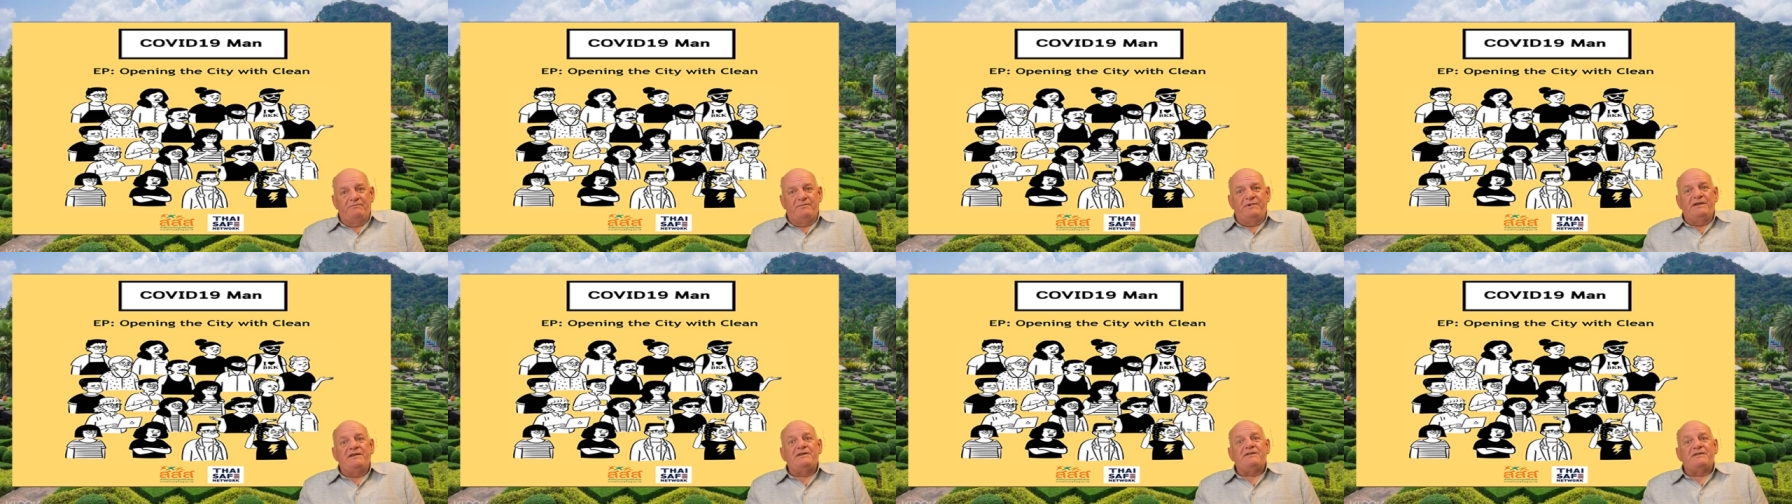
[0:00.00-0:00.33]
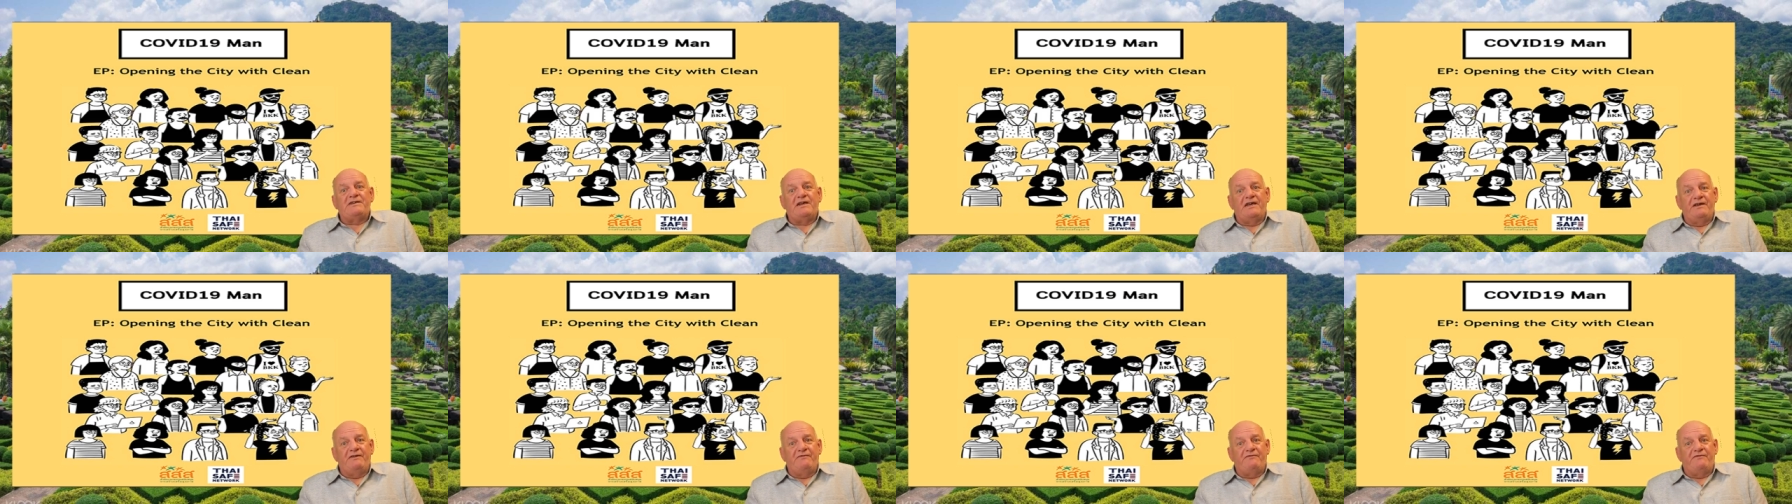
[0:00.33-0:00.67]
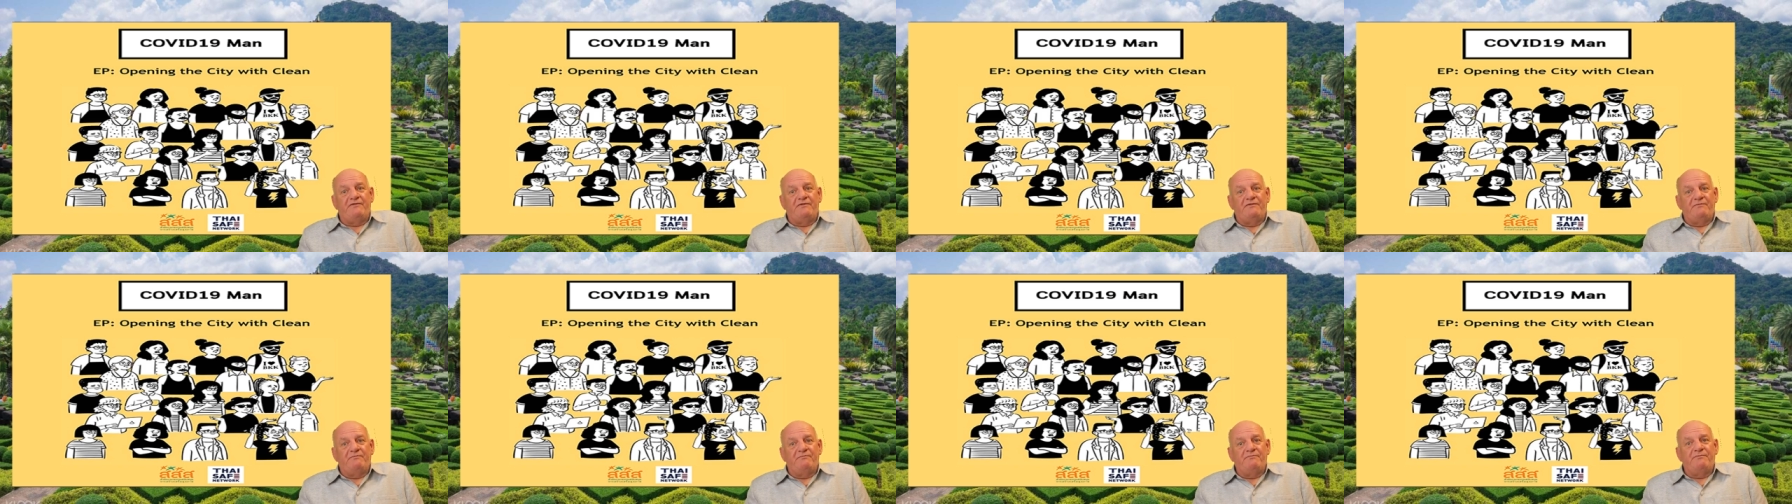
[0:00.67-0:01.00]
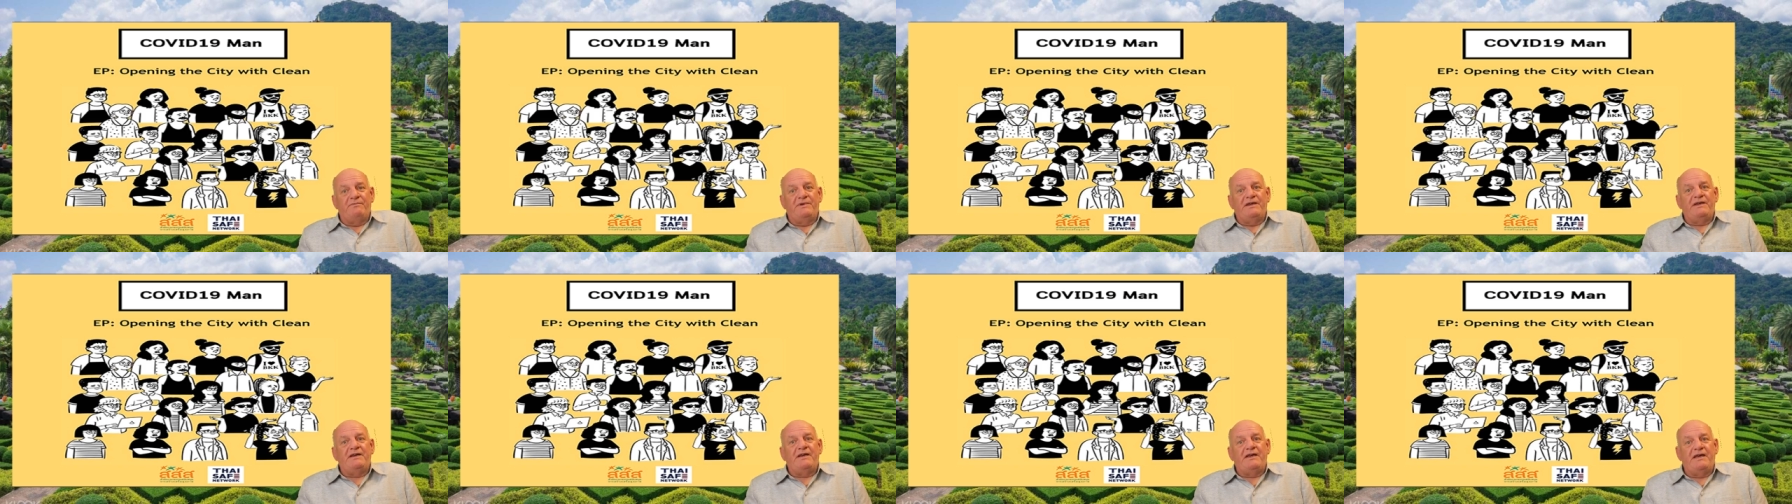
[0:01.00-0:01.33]
Be safe,
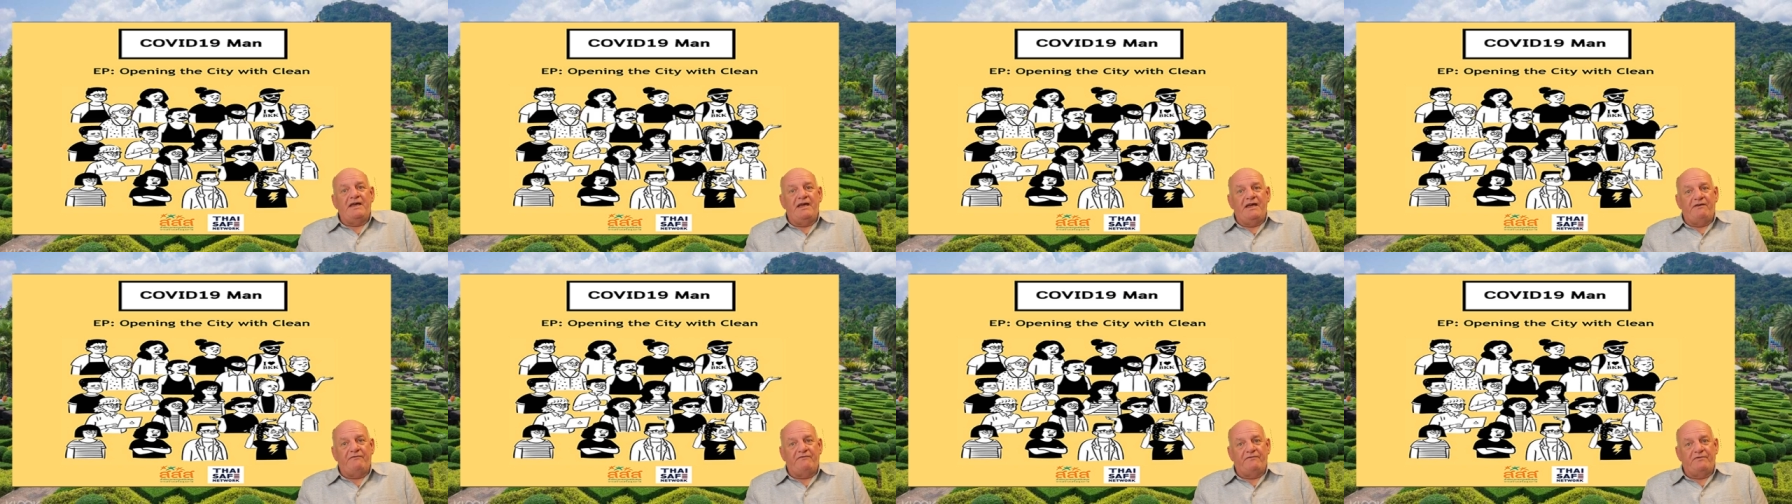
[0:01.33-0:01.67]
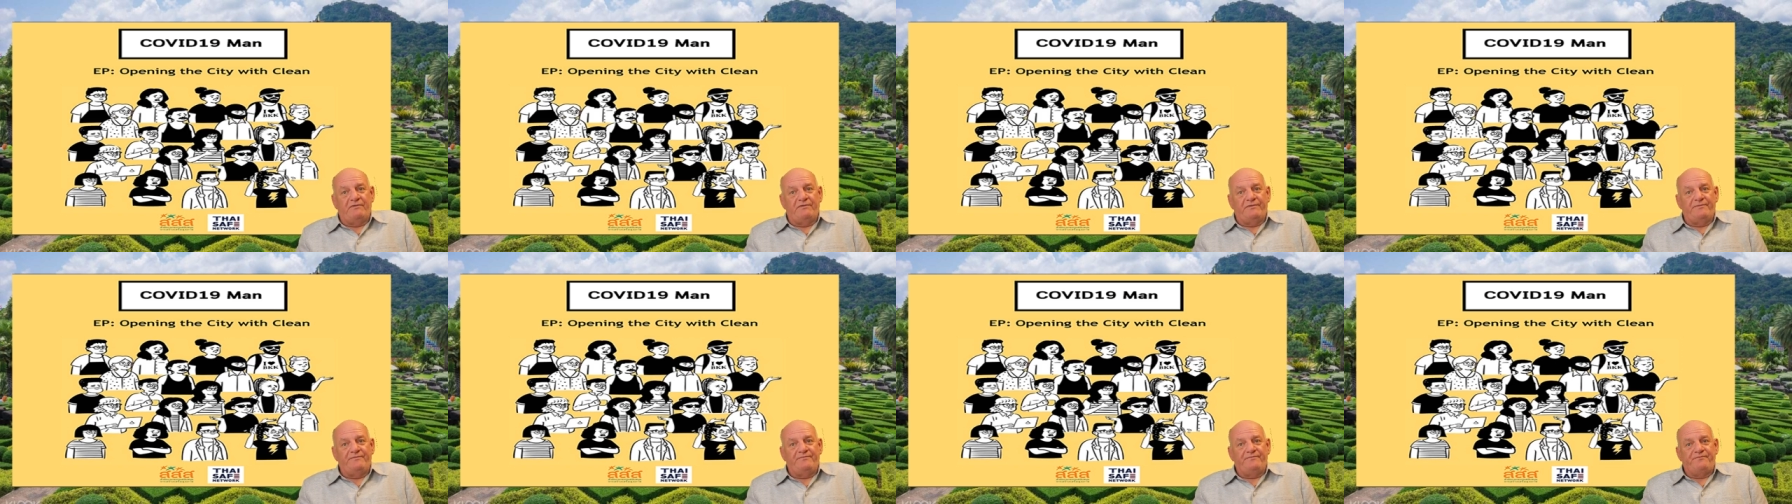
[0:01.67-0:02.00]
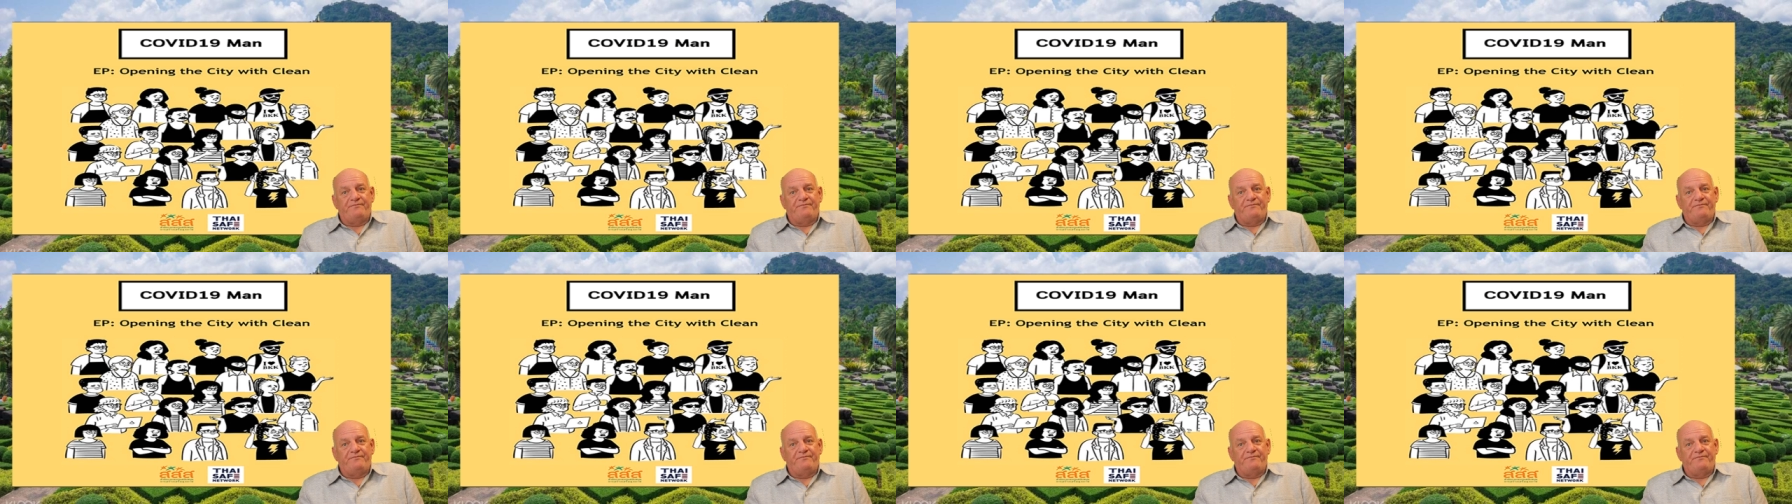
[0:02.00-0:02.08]
be careful.